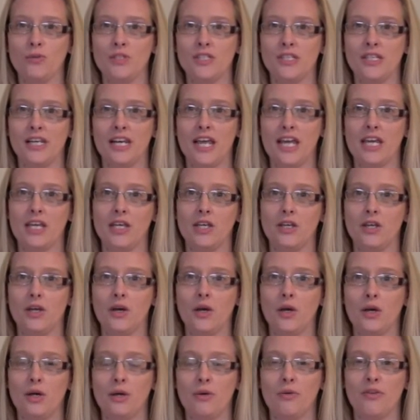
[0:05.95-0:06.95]
to let you
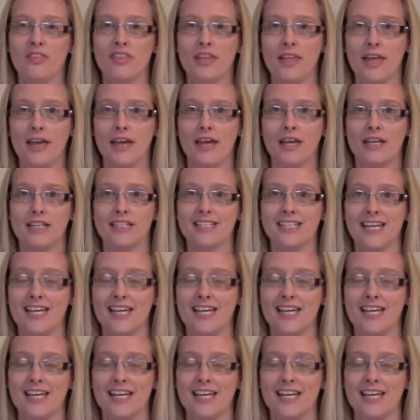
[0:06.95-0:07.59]
know that